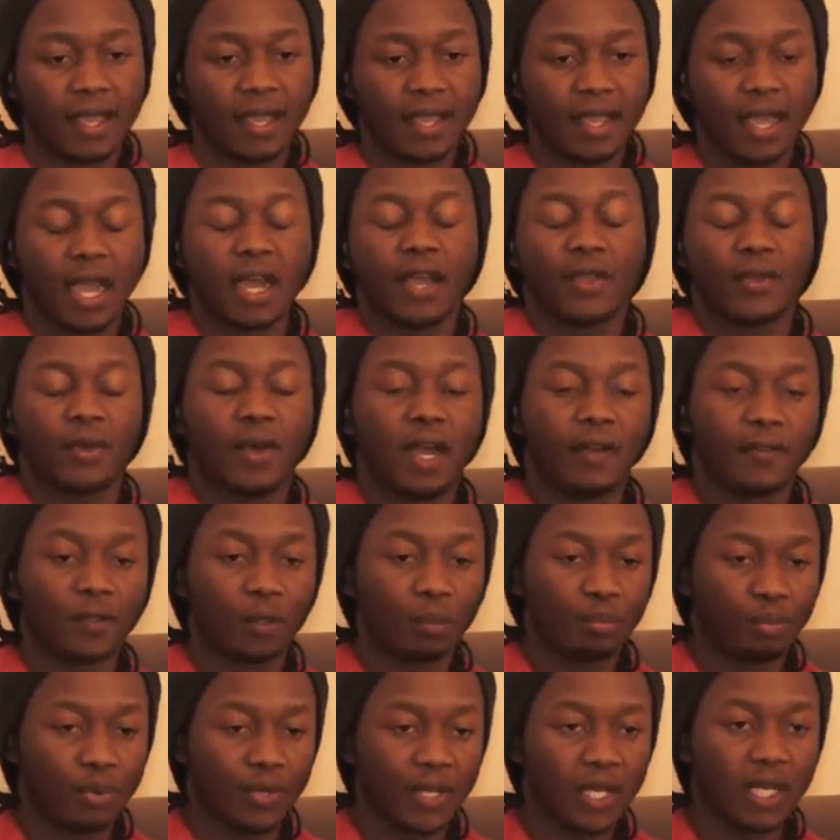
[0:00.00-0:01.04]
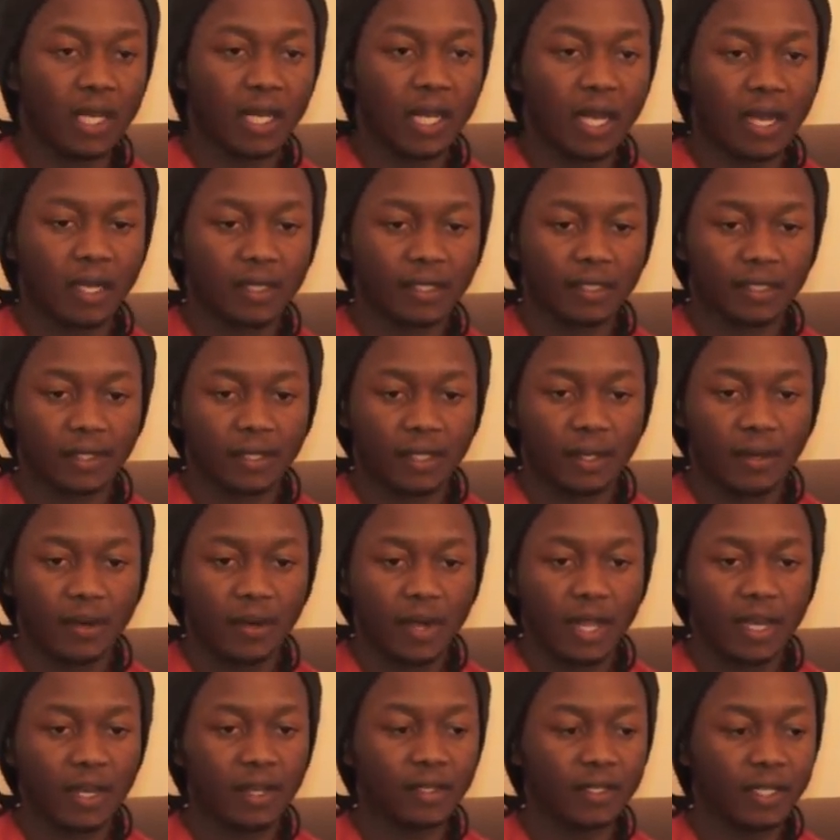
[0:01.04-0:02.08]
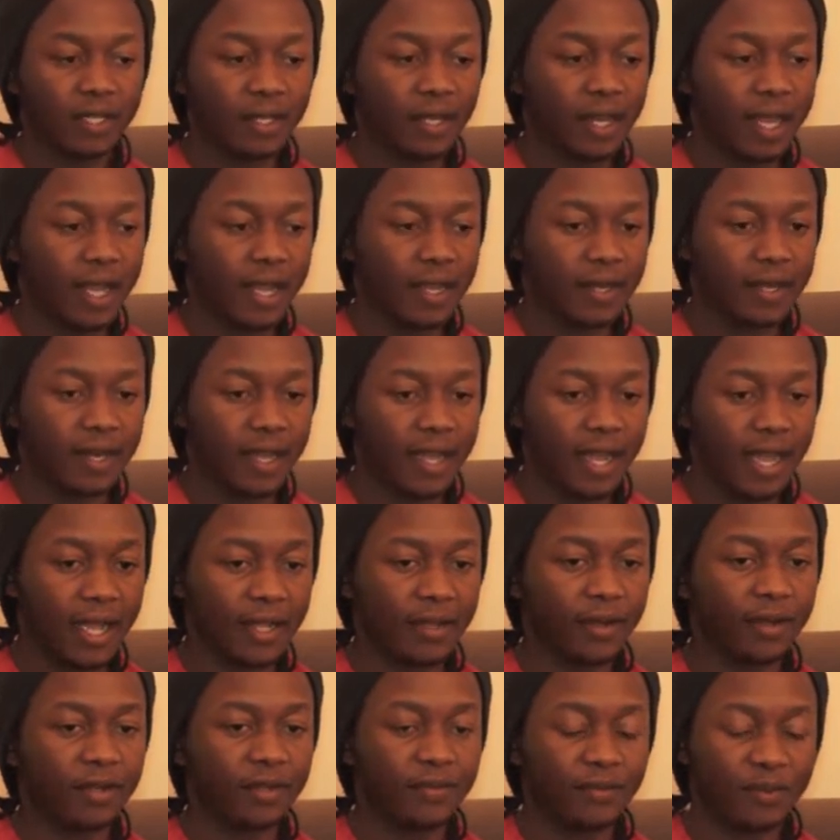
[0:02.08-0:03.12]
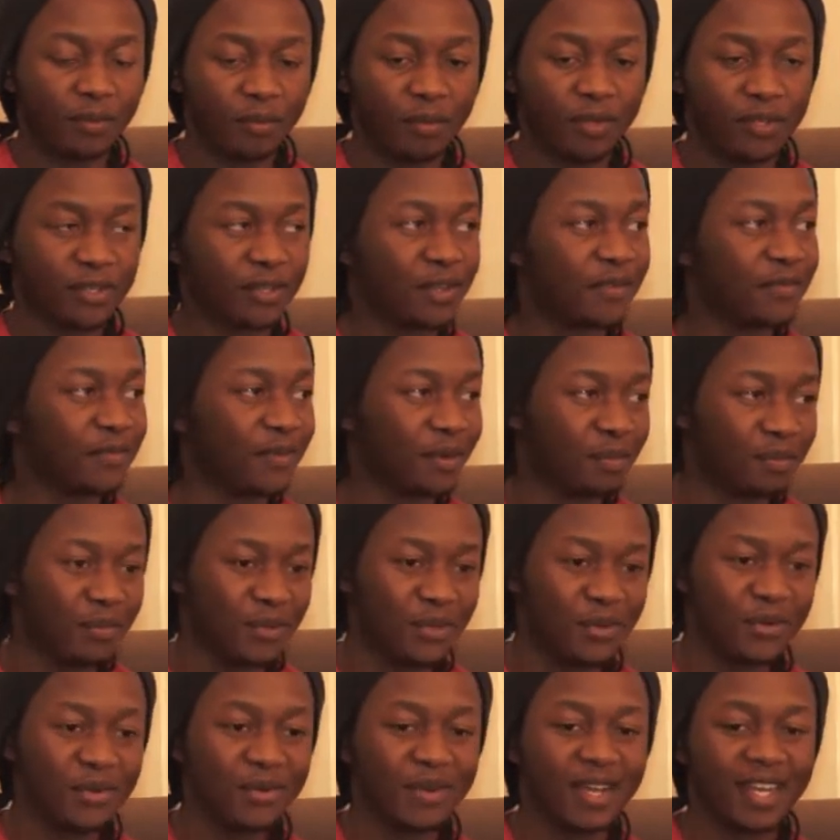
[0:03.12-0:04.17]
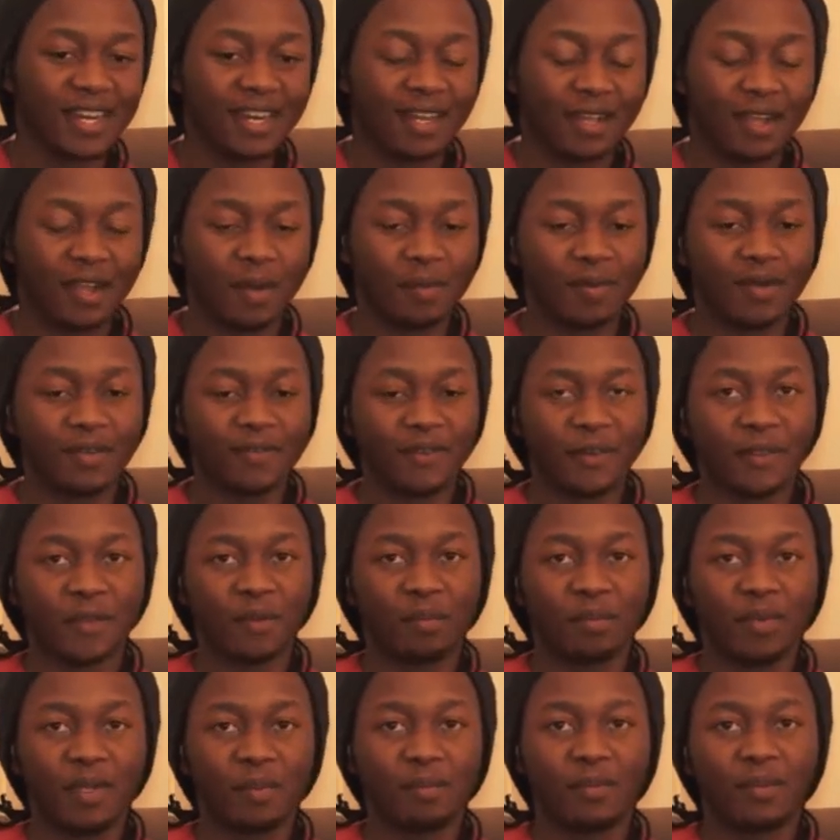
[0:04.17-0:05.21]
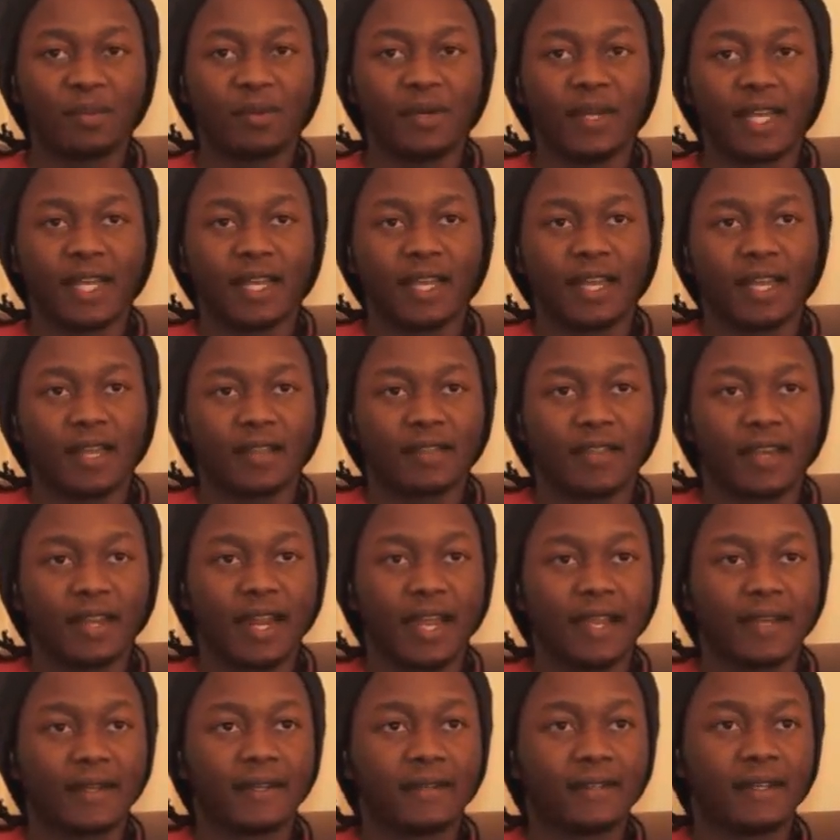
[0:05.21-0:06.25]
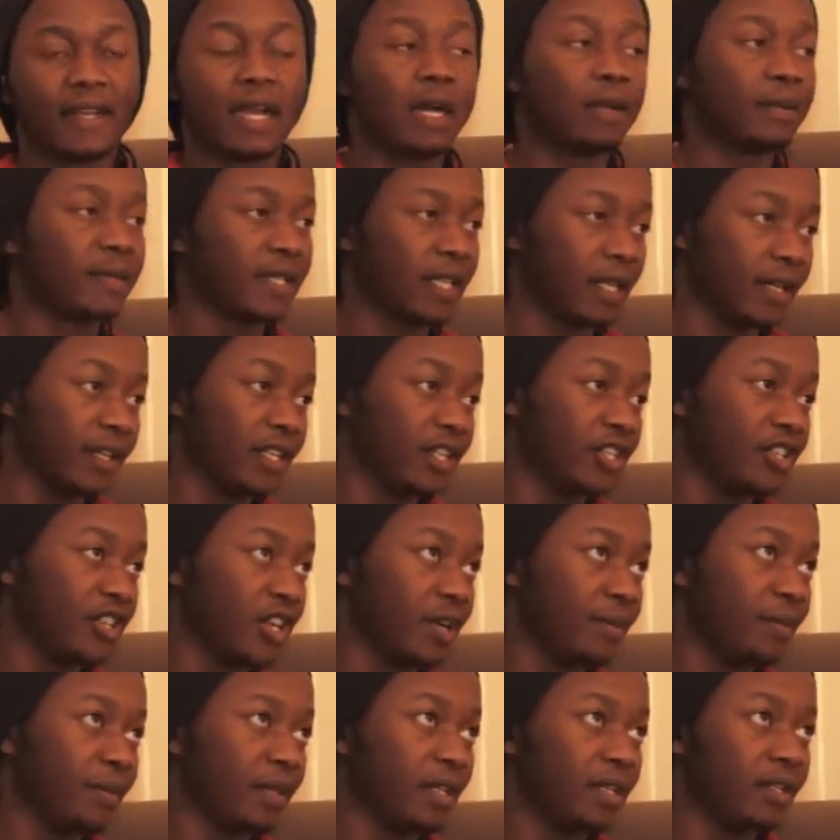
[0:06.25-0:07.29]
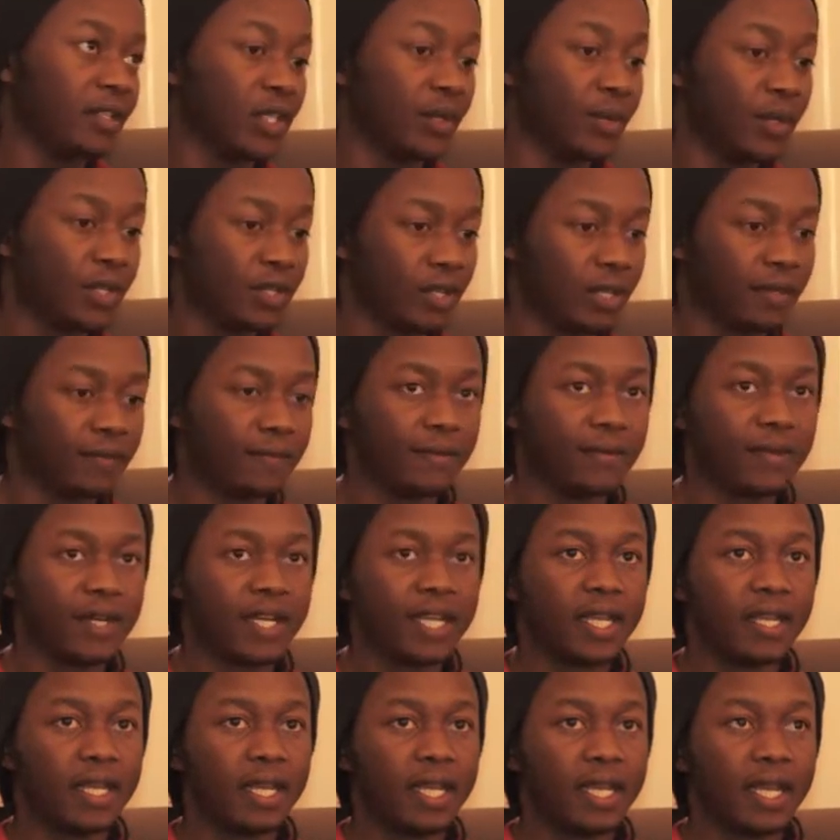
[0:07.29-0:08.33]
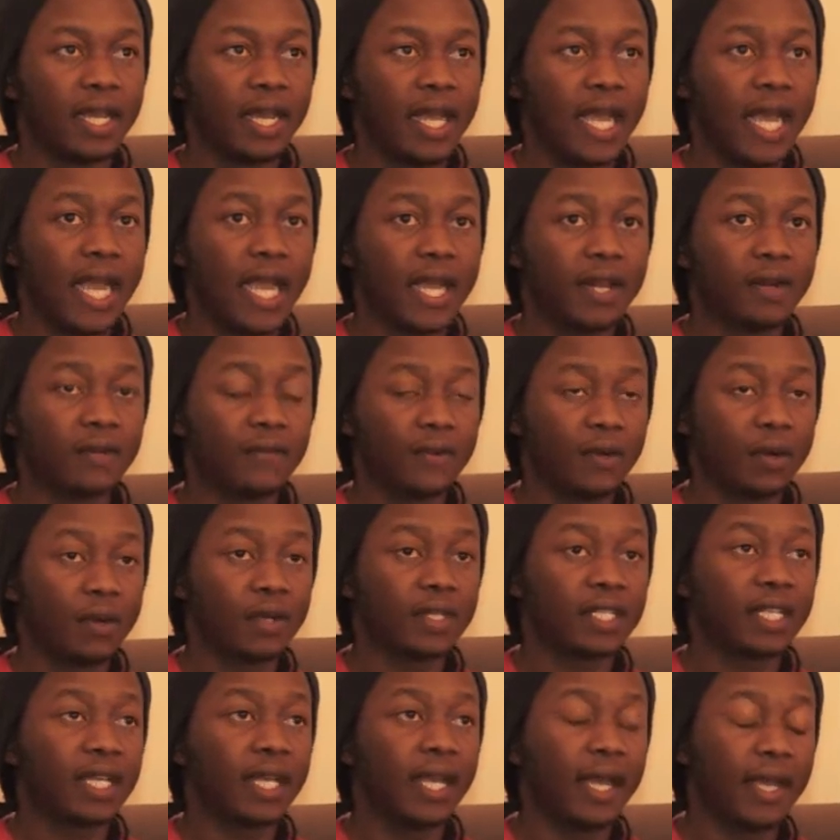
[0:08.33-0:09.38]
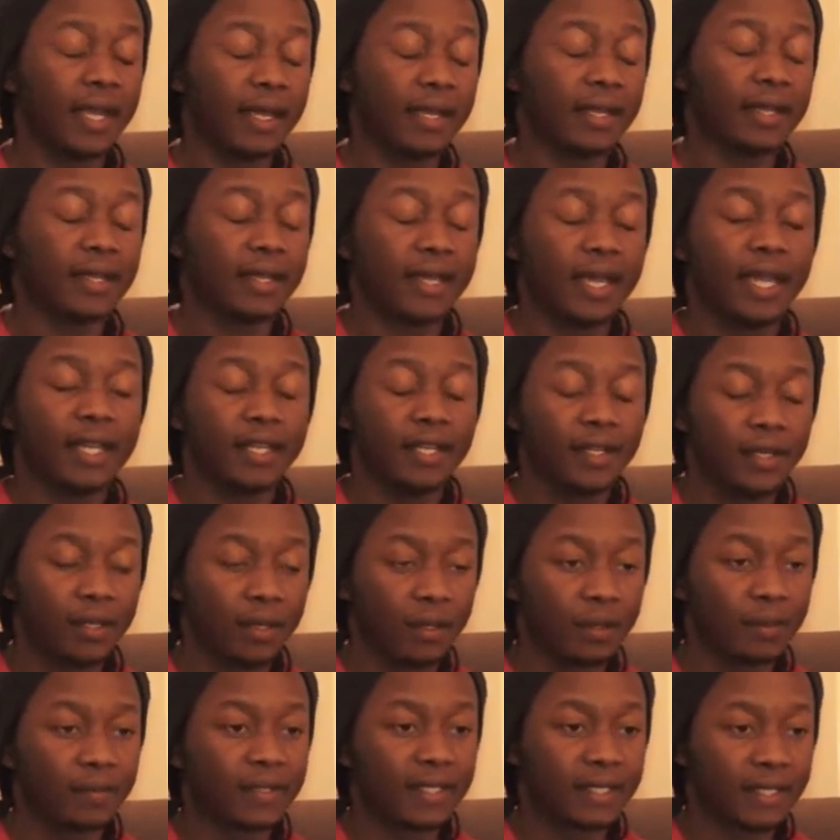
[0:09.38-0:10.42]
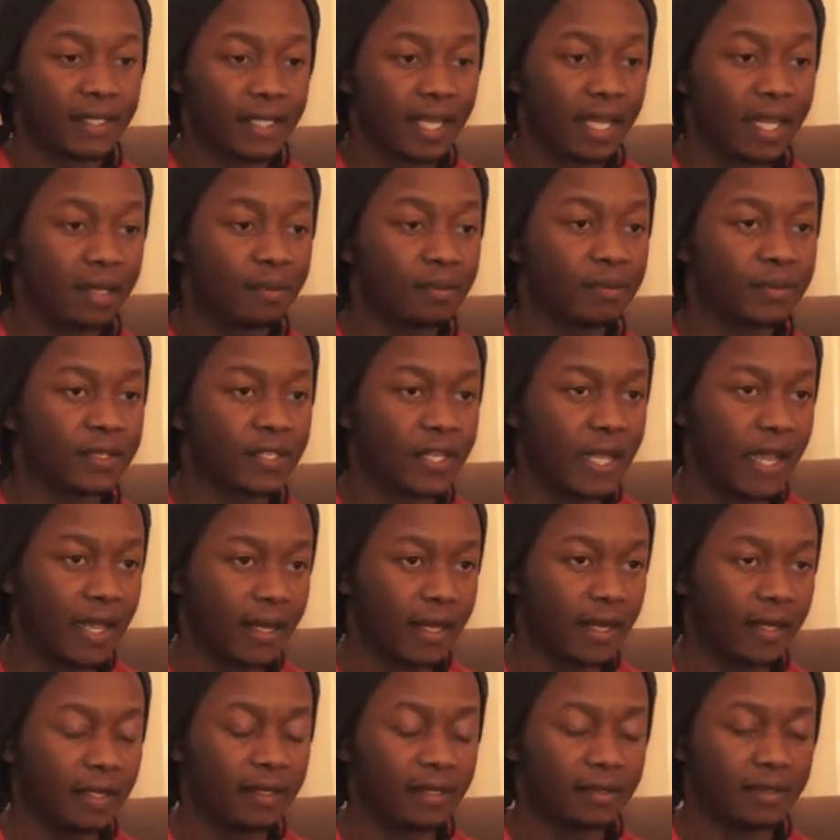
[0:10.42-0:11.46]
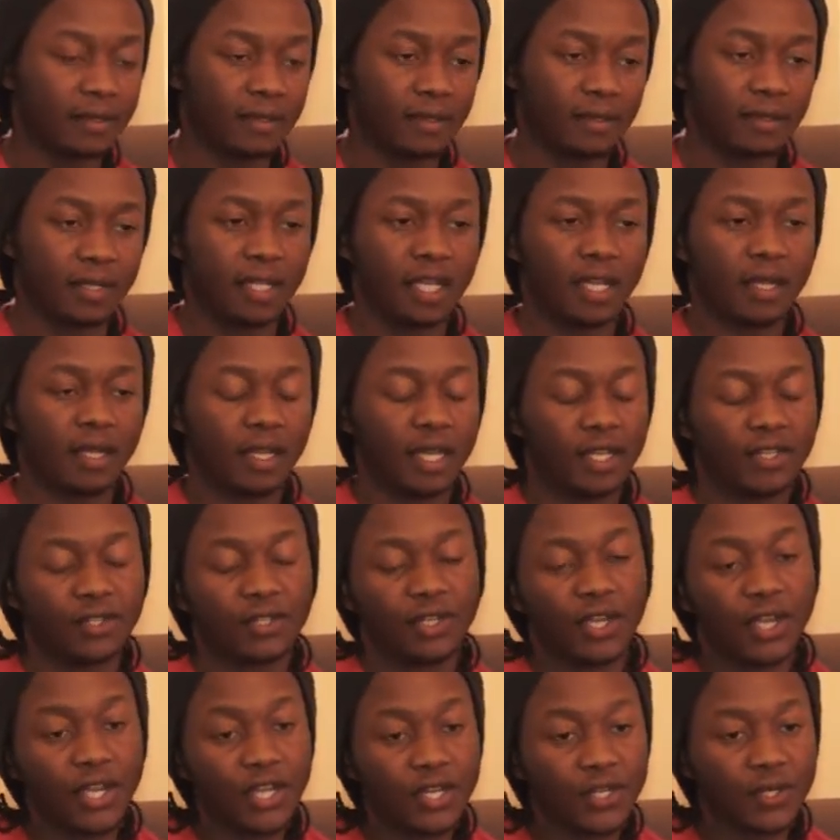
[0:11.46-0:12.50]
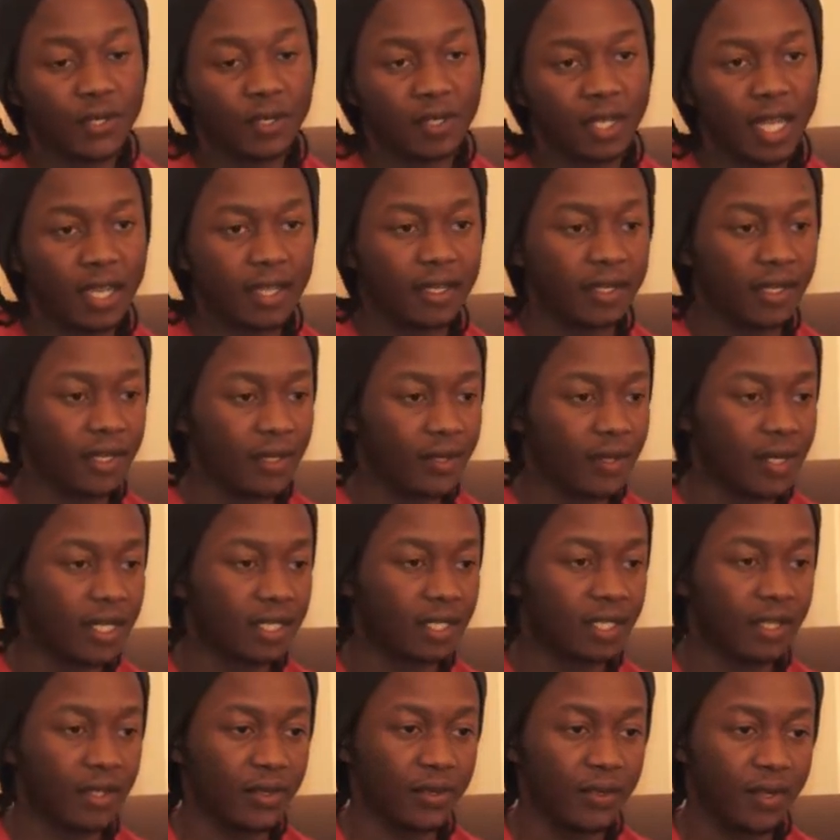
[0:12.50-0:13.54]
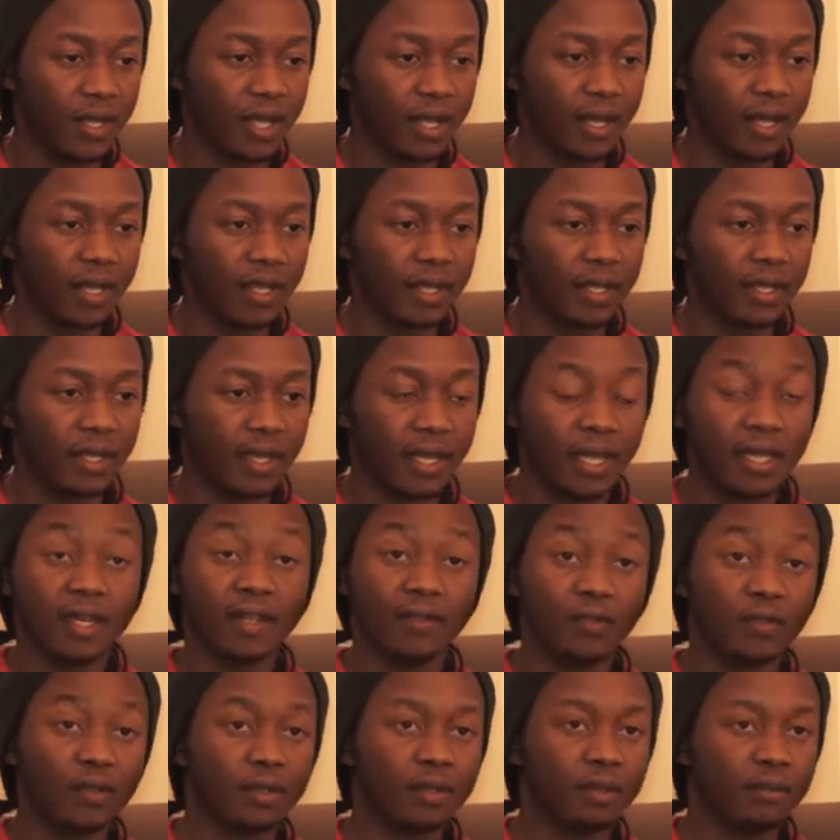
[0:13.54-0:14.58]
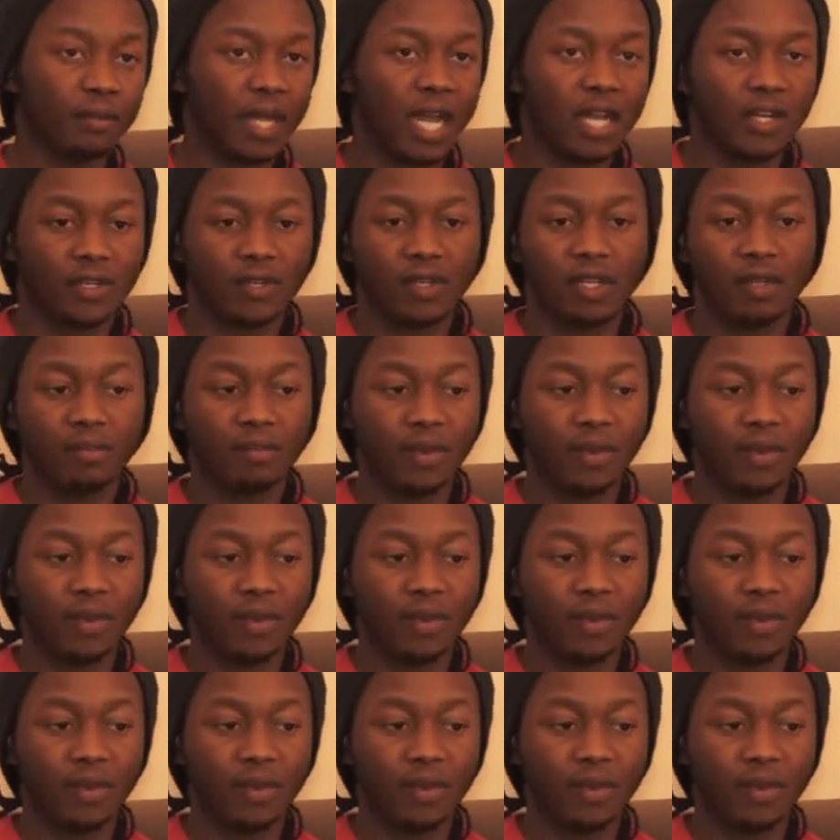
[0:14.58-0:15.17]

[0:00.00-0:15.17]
yeah, you have to pay a lot. So along the line, I got information from you and a couple of other people that I could come study in Germany tuition free, and of course get same standard education like in the US and the UK, and even